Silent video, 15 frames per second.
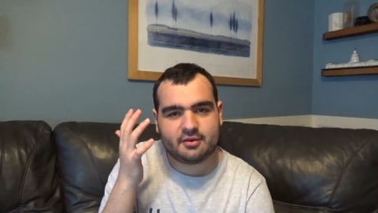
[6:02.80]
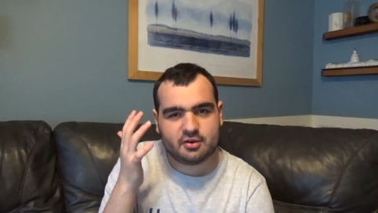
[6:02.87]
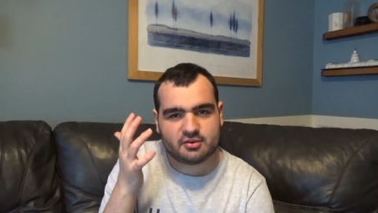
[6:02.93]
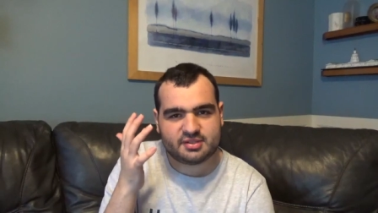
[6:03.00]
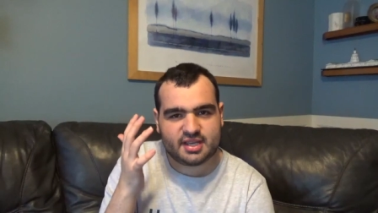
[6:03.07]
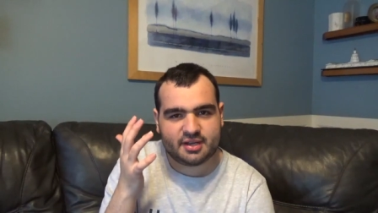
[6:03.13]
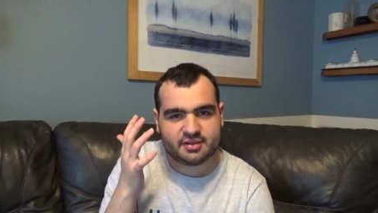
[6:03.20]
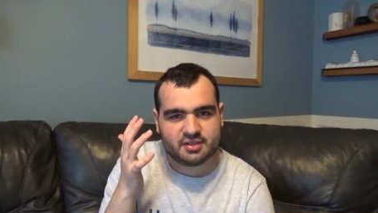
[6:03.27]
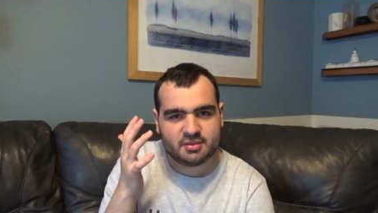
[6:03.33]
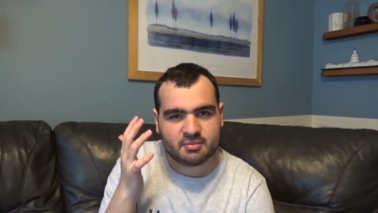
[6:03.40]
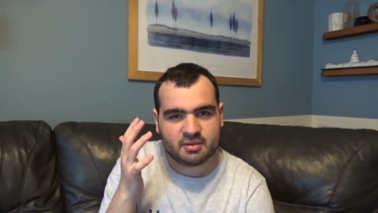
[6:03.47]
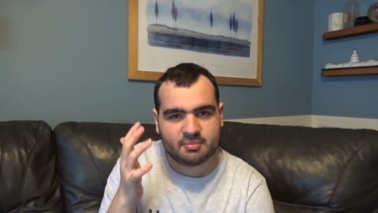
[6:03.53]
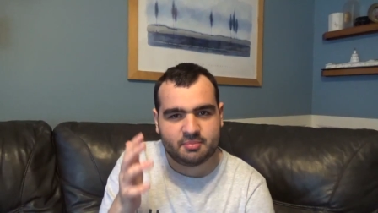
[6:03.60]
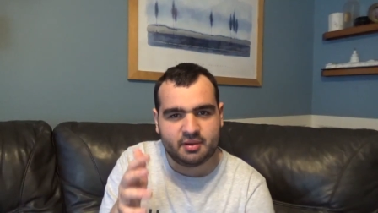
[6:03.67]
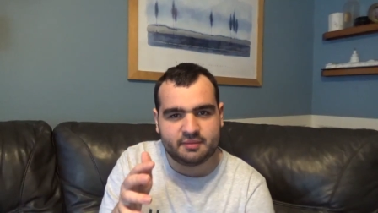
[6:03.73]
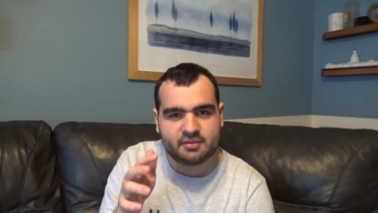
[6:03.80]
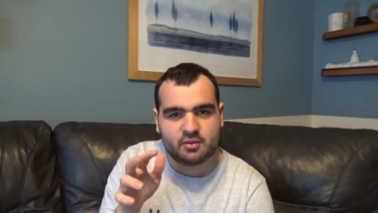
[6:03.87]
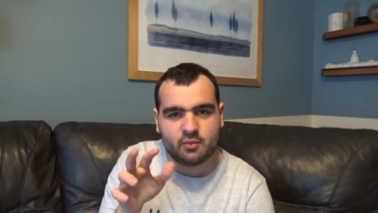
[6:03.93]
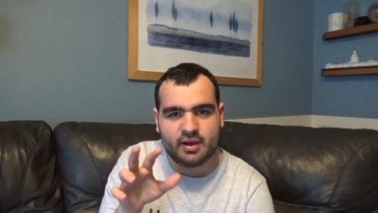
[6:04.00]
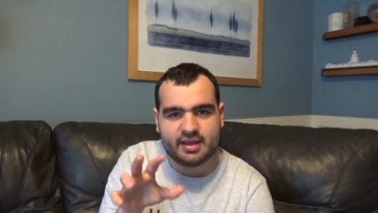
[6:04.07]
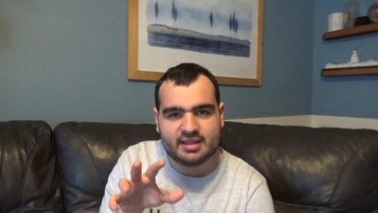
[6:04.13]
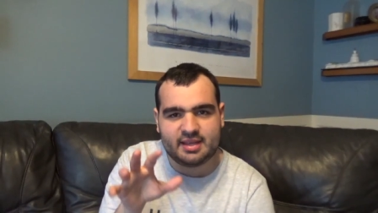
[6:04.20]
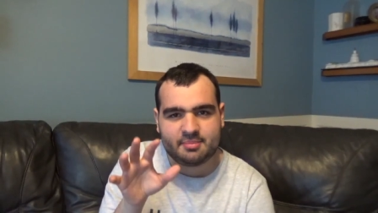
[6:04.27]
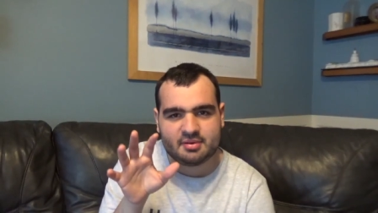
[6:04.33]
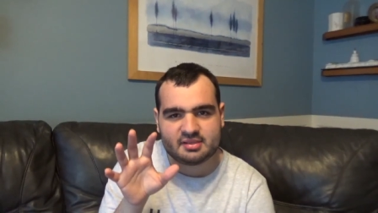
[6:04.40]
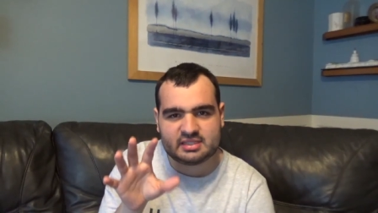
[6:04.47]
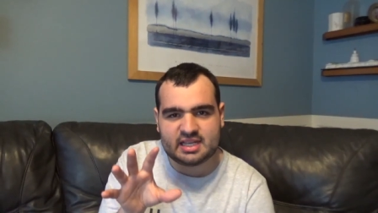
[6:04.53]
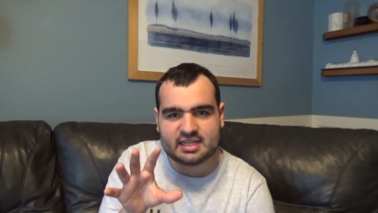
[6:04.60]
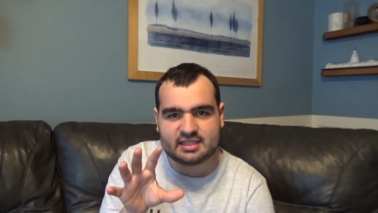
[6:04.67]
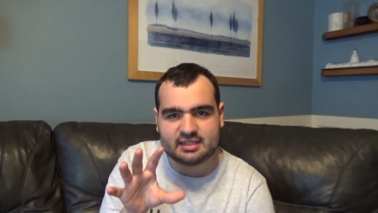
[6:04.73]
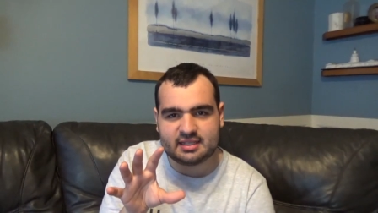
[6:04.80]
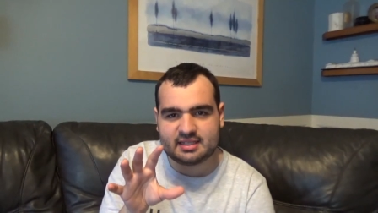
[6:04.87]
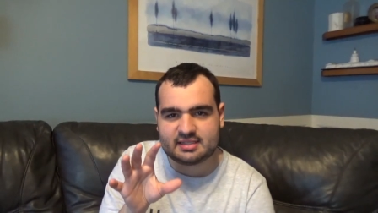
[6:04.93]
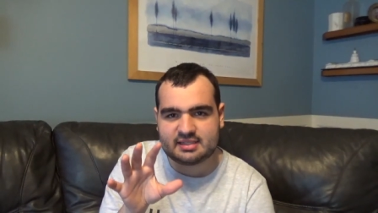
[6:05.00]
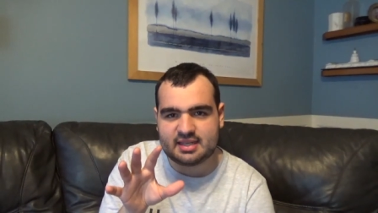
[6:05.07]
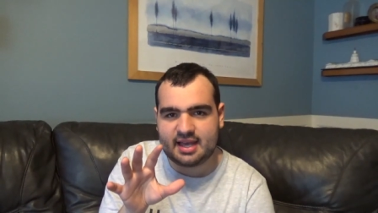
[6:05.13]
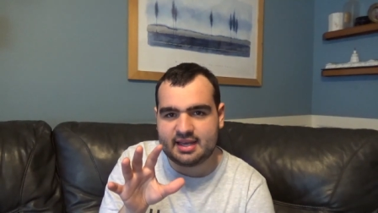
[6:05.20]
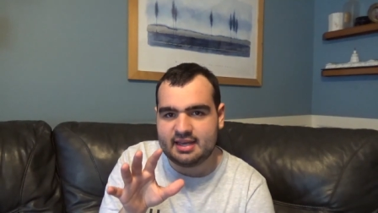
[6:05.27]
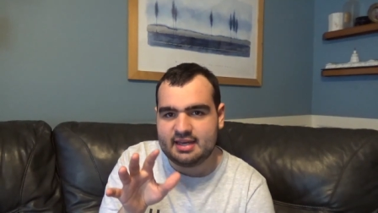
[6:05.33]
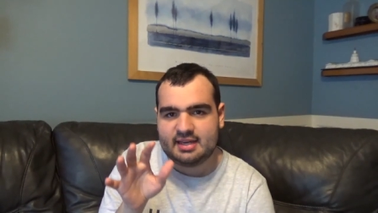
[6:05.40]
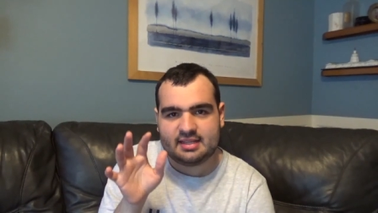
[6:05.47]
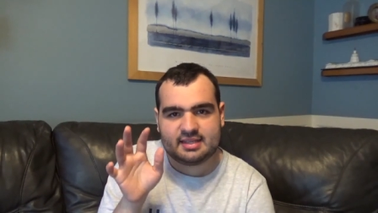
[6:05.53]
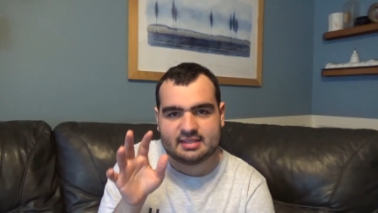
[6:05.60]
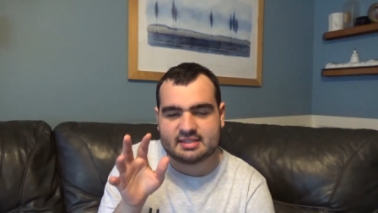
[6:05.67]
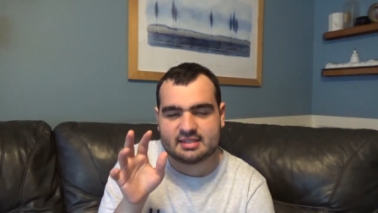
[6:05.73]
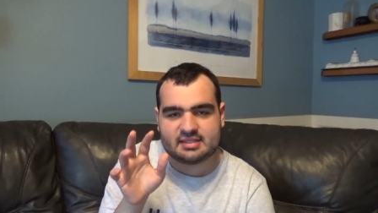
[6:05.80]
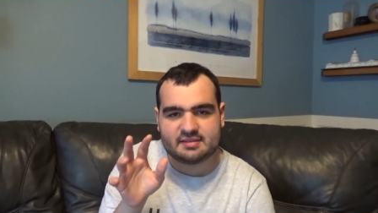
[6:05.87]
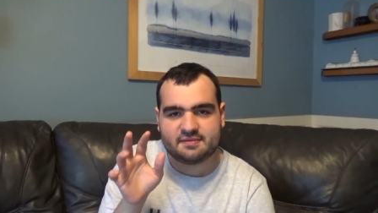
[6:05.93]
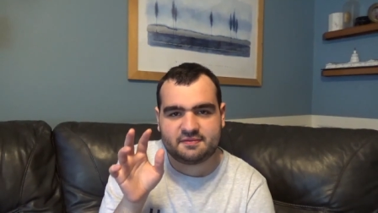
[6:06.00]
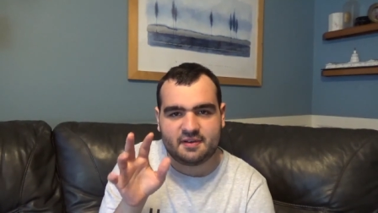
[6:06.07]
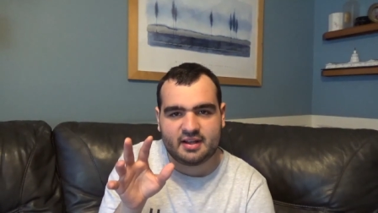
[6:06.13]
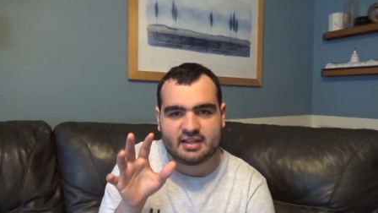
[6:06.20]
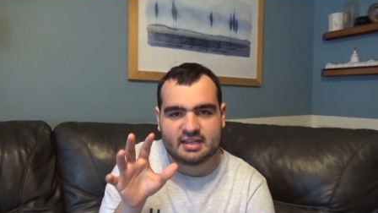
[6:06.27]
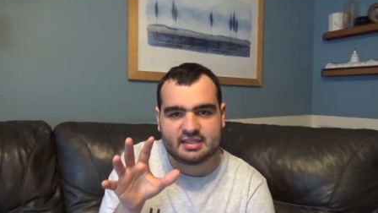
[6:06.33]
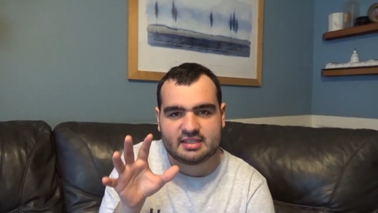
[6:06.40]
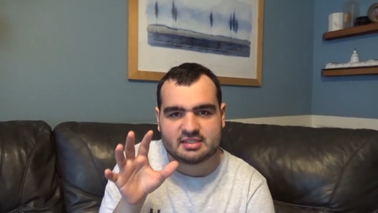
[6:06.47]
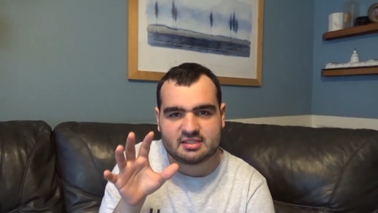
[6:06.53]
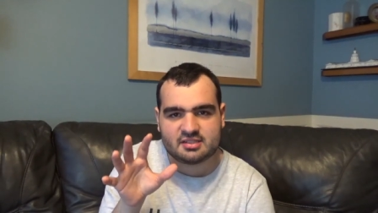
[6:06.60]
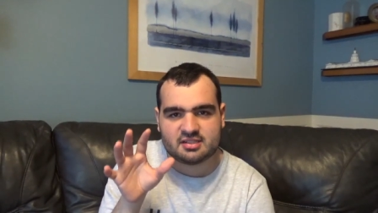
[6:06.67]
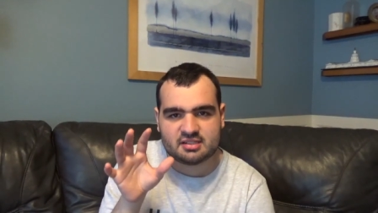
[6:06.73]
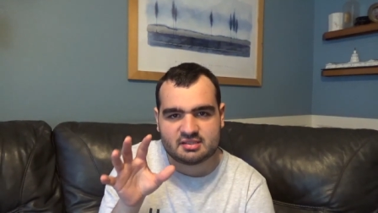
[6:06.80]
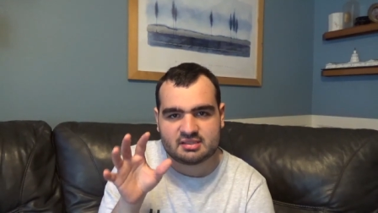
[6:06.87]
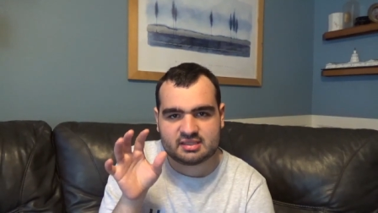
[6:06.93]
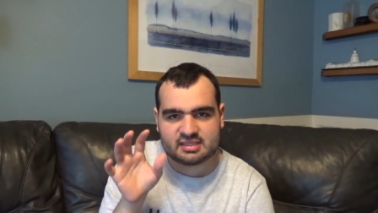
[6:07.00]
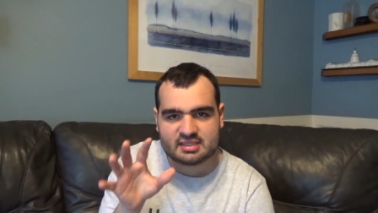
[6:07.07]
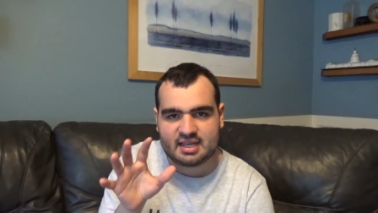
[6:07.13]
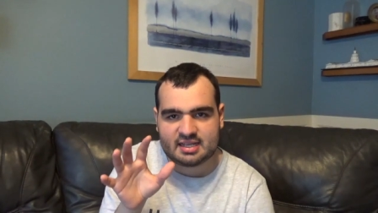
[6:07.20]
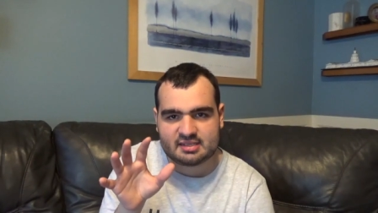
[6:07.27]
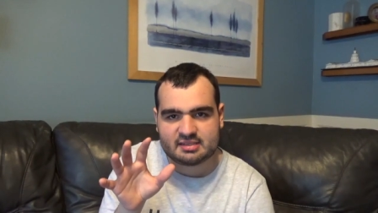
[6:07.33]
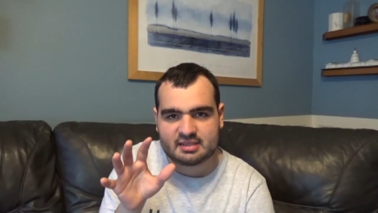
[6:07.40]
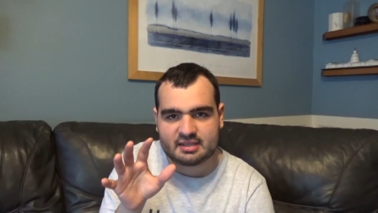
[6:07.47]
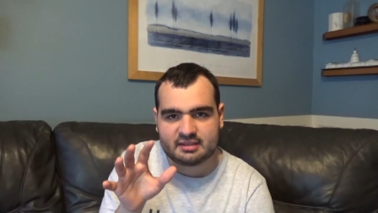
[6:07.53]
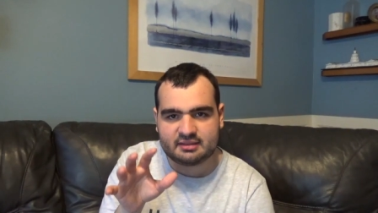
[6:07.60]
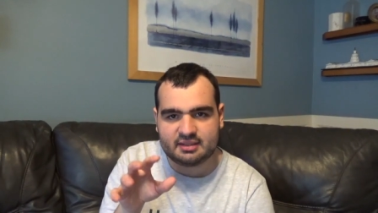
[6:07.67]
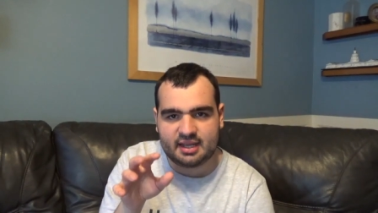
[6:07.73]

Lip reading: gross-out humor, but the way they present it, it's like, this isn't funny, this is just disgusting.